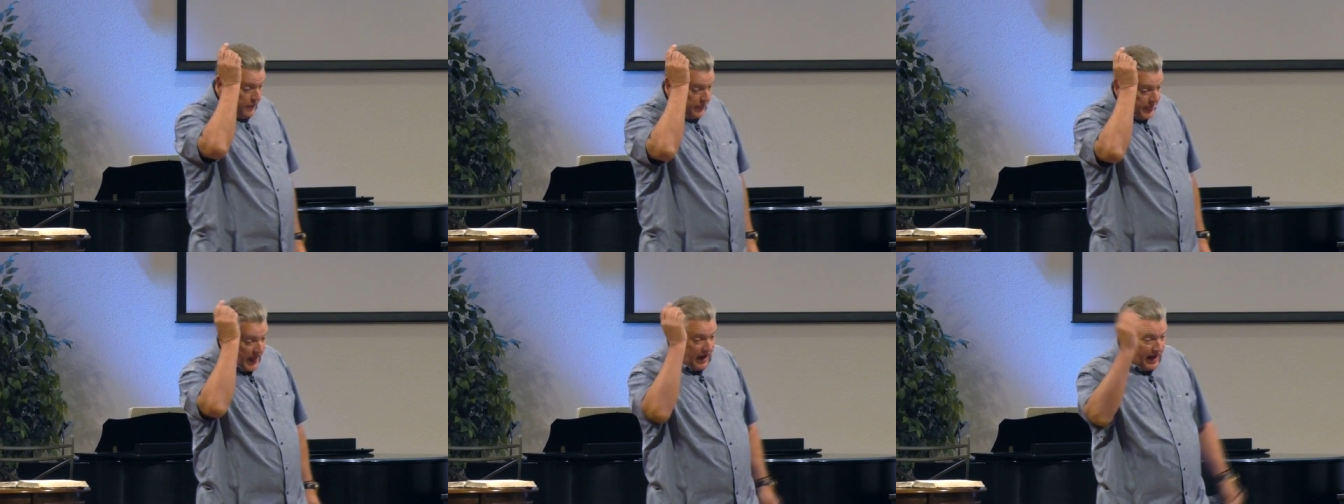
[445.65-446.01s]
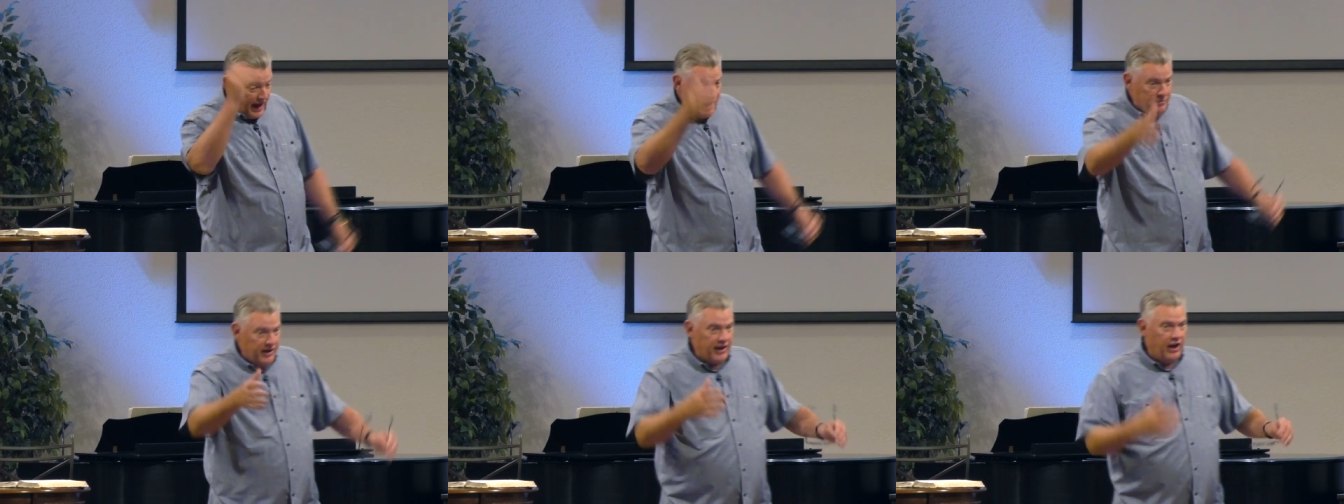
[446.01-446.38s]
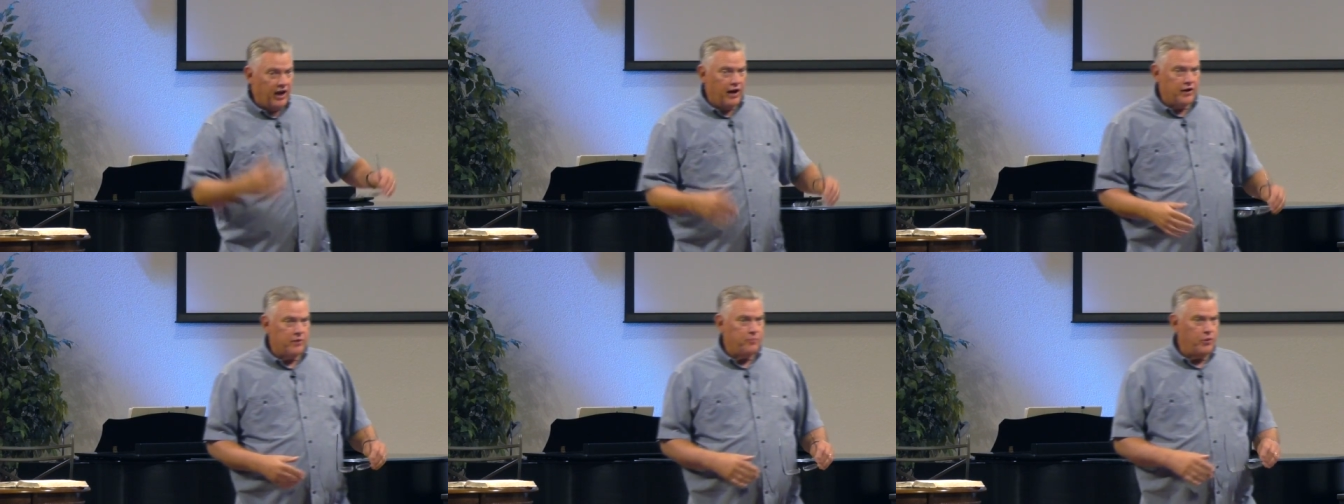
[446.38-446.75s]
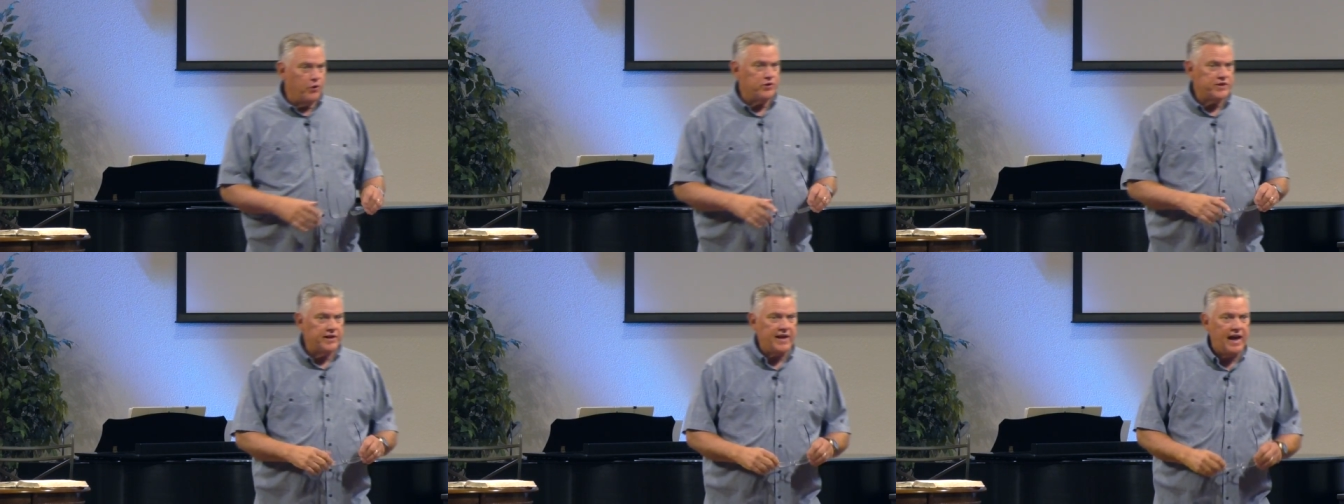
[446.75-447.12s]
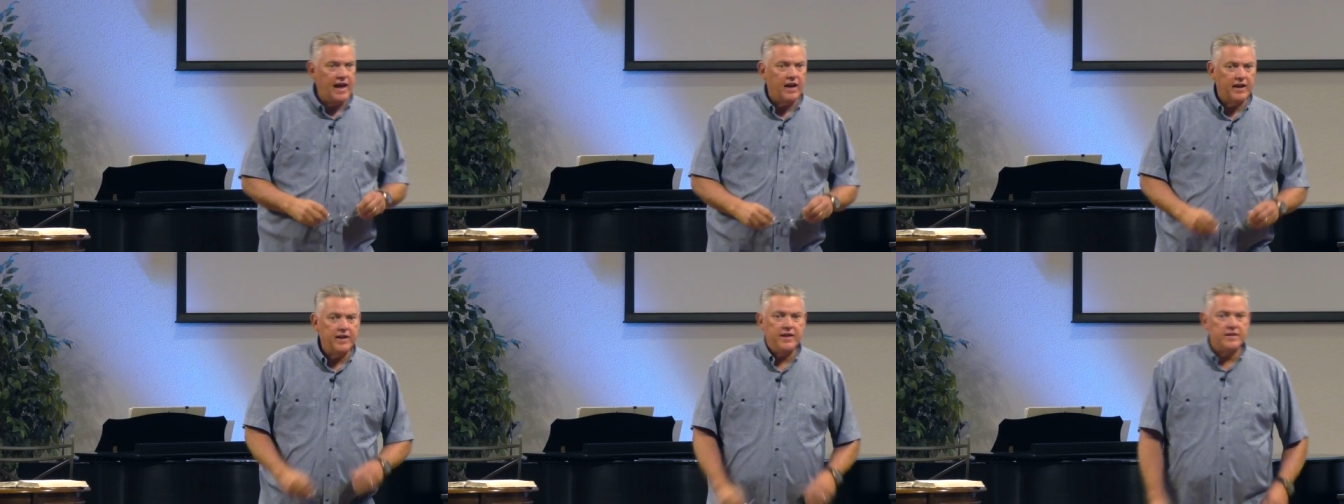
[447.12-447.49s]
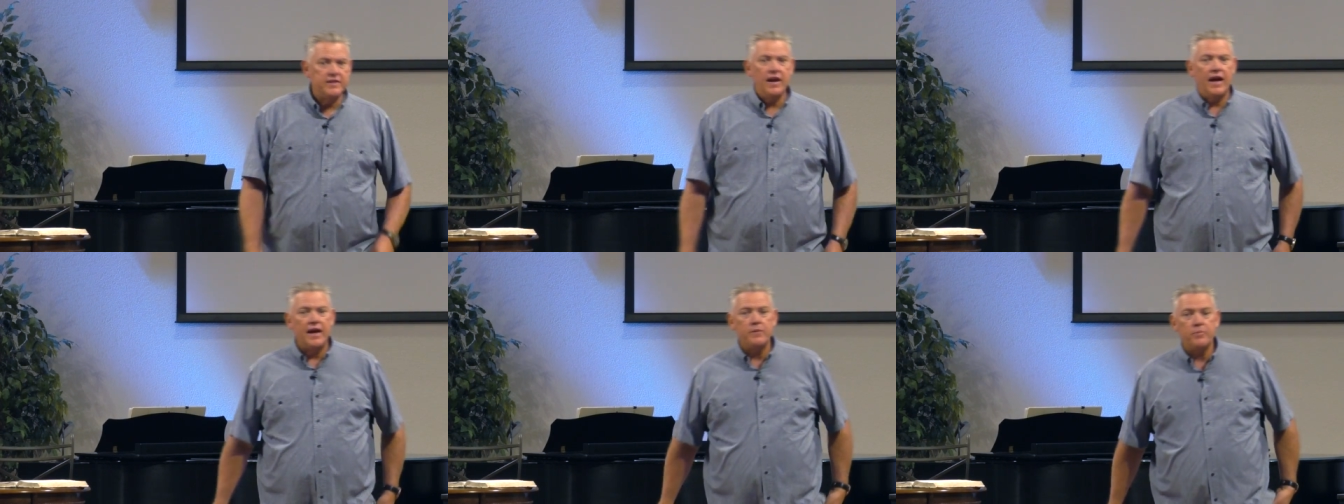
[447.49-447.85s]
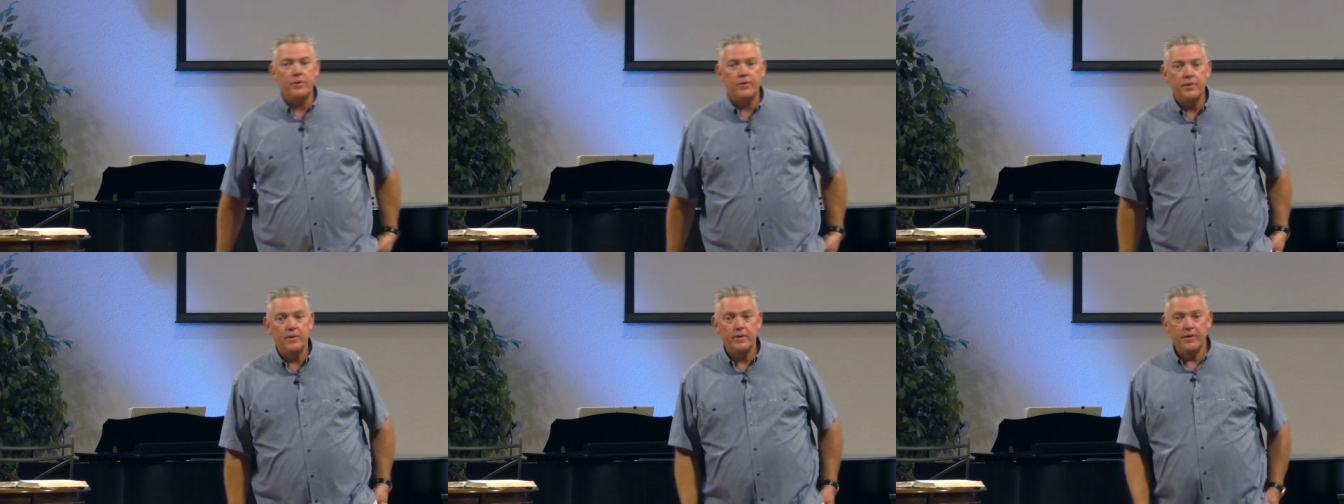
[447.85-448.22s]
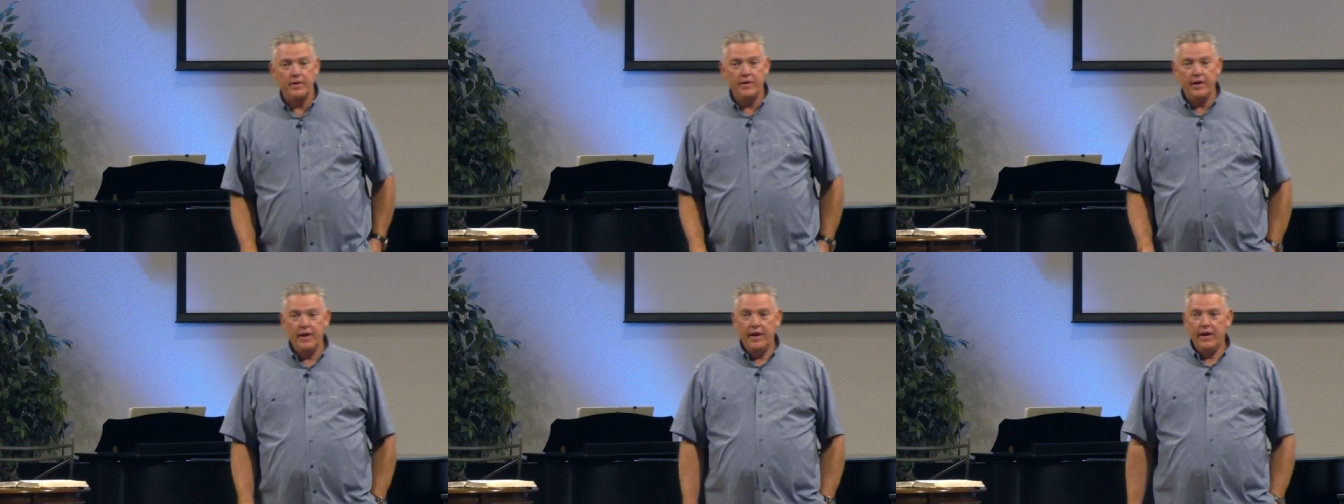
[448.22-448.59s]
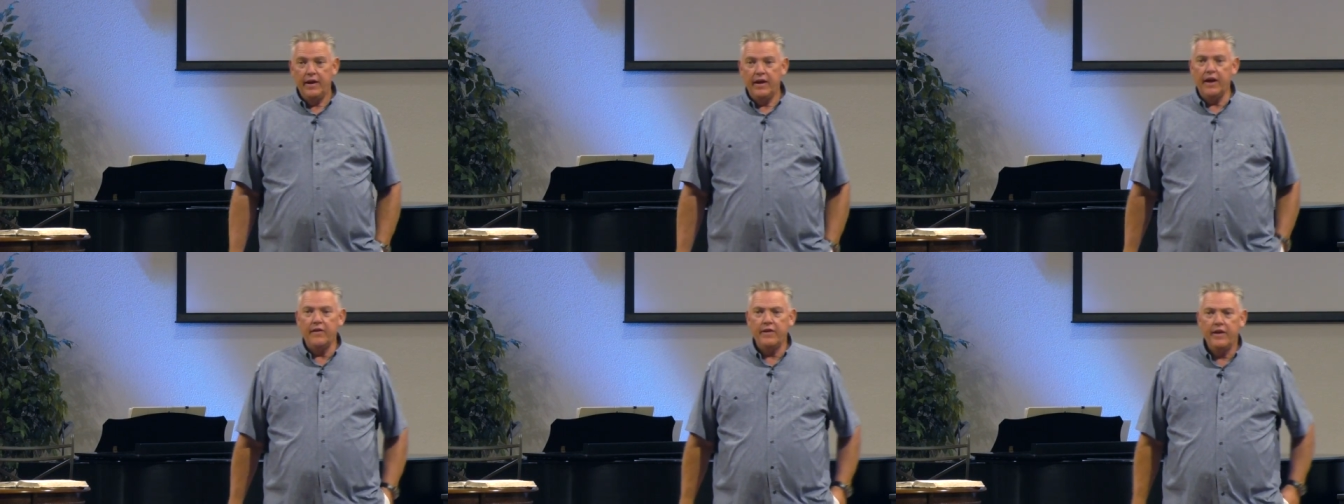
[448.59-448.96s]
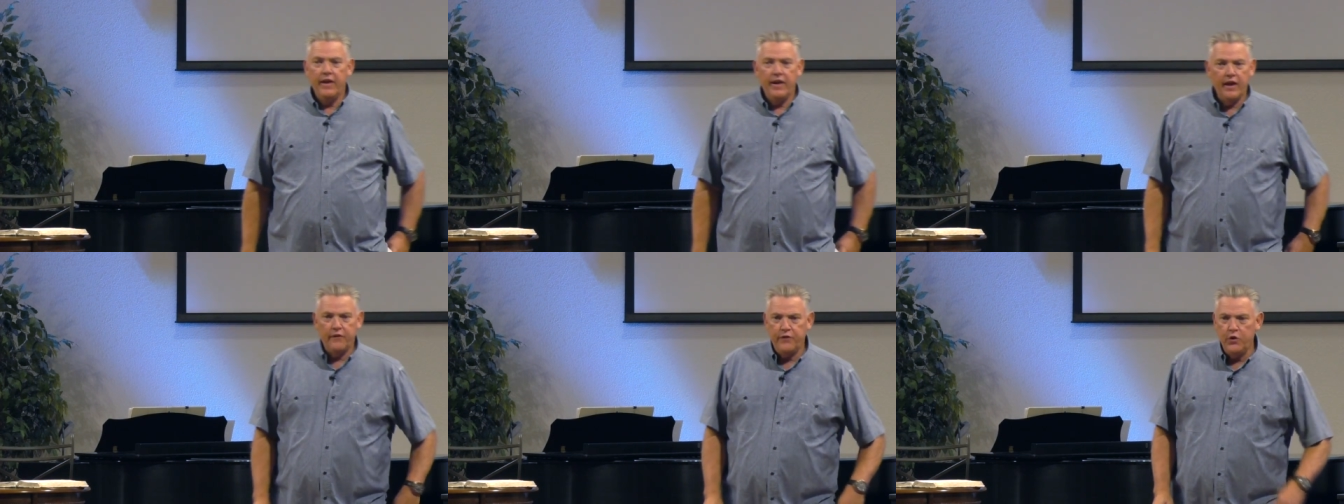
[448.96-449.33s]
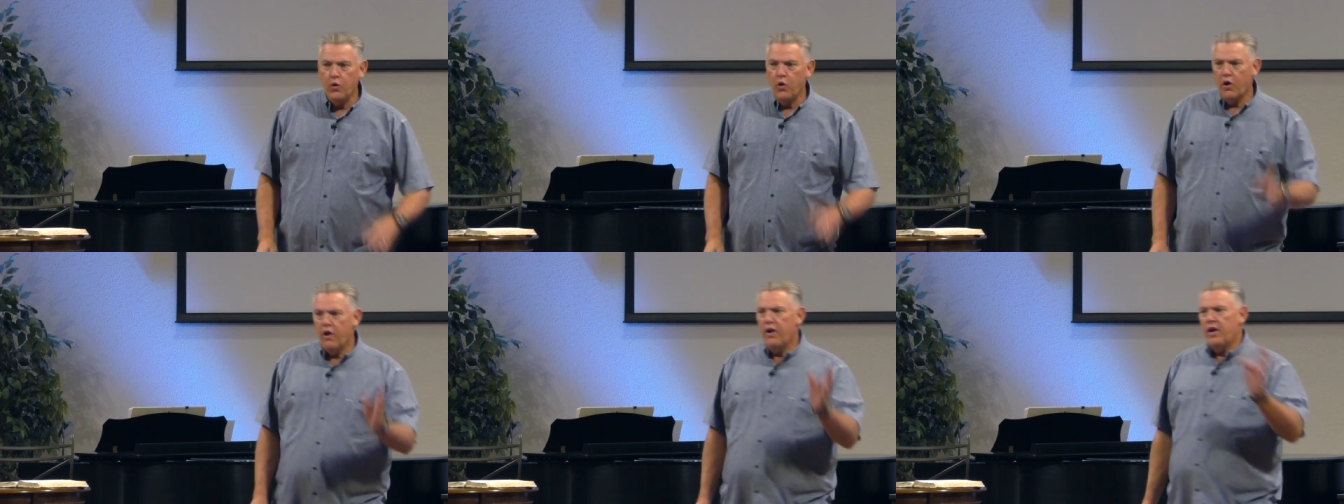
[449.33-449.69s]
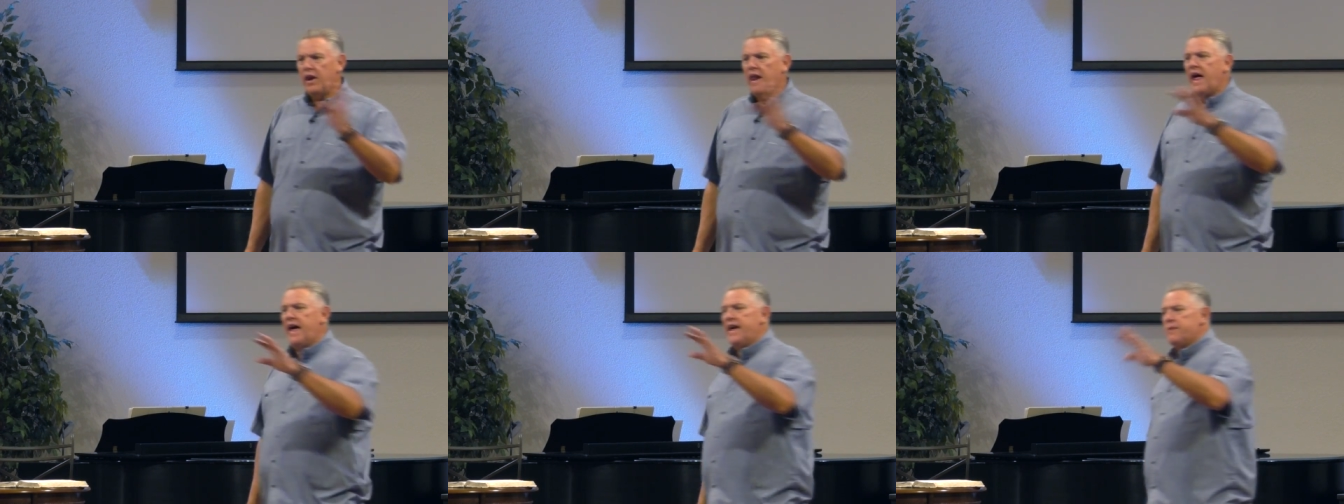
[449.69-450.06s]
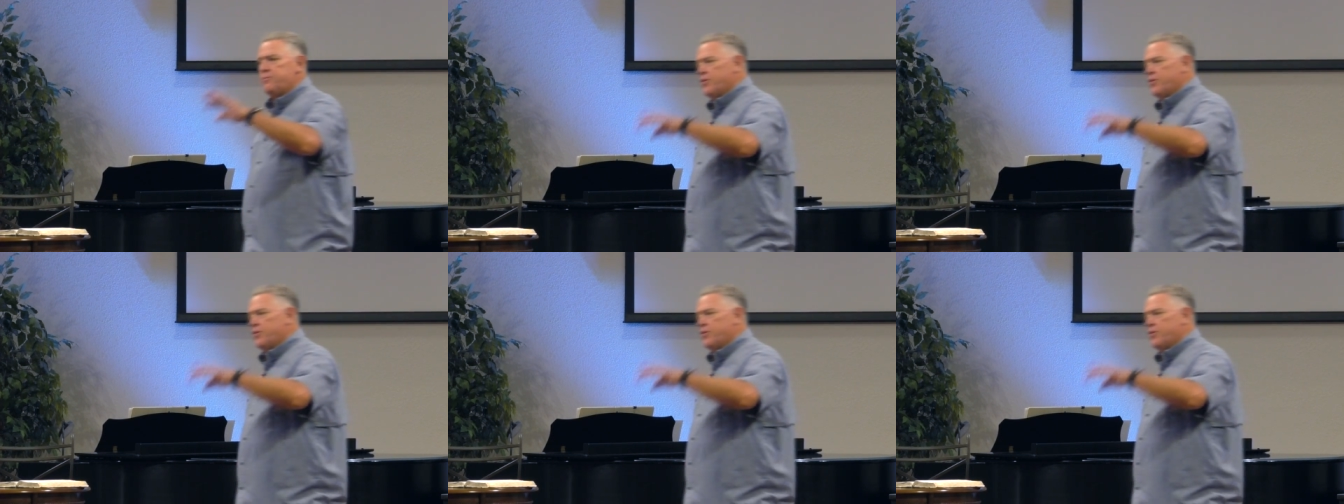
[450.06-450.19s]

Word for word: Now, I'm an otter personality type. If, if you are a lion